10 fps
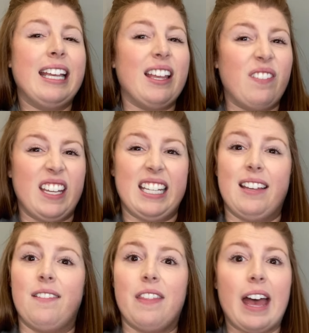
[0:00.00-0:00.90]
If any
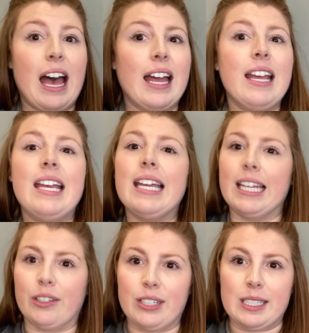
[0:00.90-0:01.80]
of that
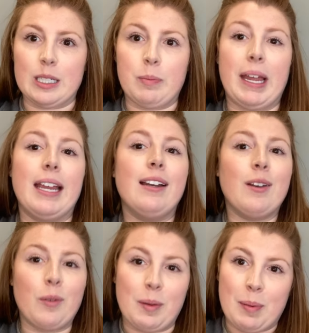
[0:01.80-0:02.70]
increases pain,
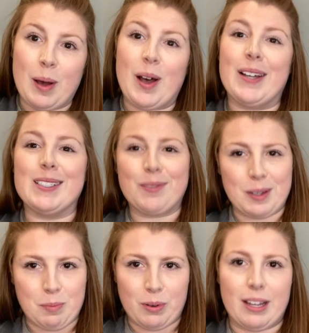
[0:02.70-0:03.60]
we pause, we
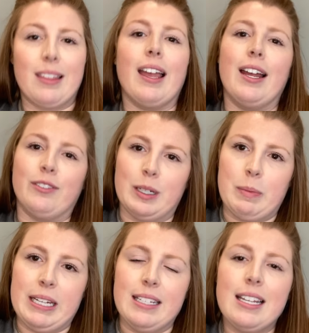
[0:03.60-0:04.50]
breathe, and
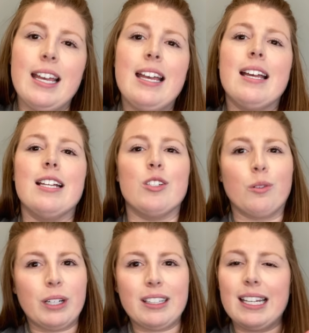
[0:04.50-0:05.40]
repeat. And so
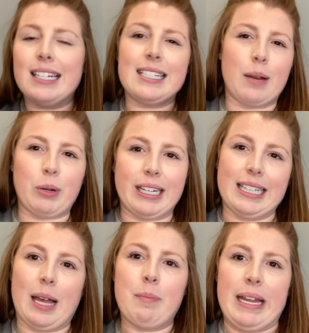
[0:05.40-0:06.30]
really anytime we're getting
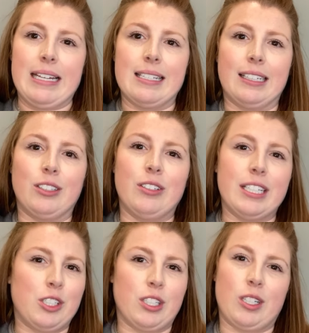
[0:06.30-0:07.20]
that pain signal,
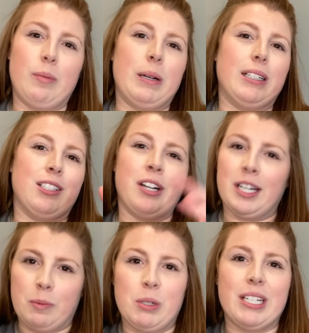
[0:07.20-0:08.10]
it's just our body
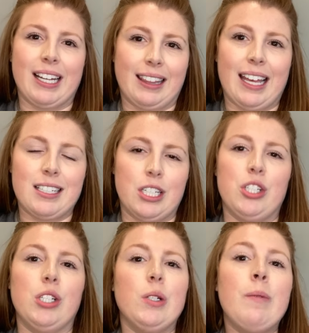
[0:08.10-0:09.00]
trying to protect that
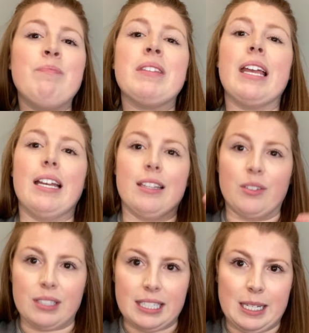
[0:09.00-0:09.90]
tissue, and
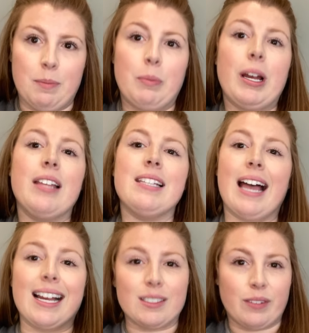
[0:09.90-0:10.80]
those deep breaths
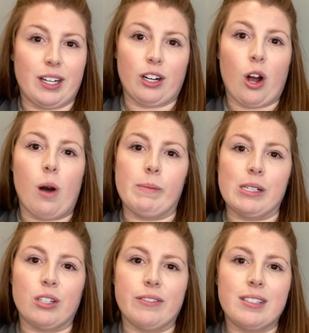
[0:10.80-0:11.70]
activate our calming
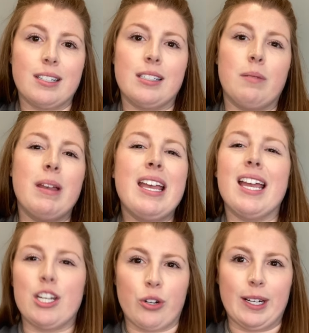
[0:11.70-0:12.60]
nervous system
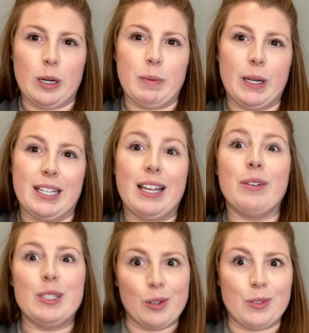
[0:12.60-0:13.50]
and train our body that we
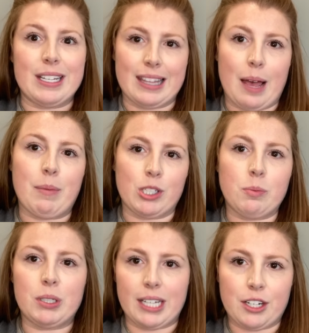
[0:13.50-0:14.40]
don't need that much
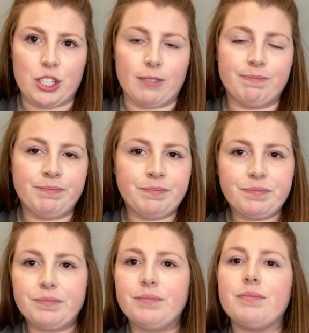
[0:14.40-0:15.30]
protection.
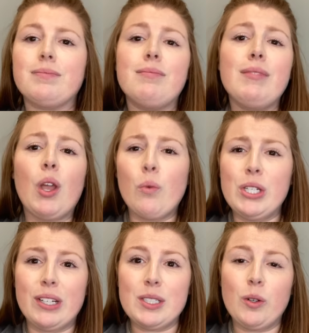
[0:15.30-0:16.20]
When you
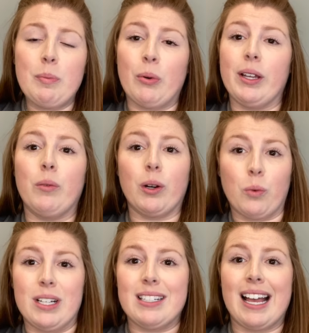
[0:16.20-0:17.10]
get to a point where
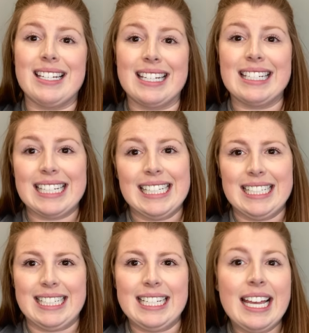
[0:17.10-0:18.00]
one size is
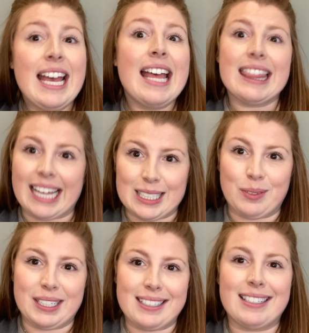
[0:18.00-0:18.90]
easy, that's
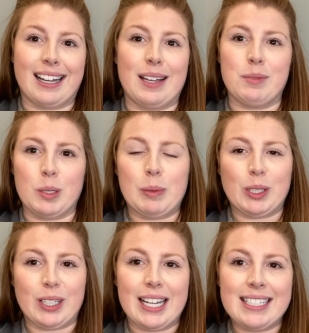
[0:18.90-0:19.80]
when it's time to
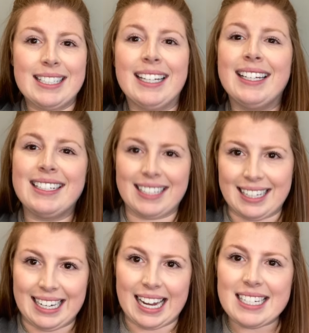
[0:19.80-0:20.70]
progress to the
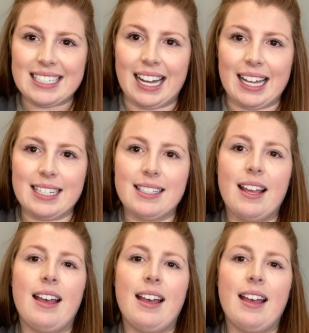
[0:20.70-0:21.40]
next size.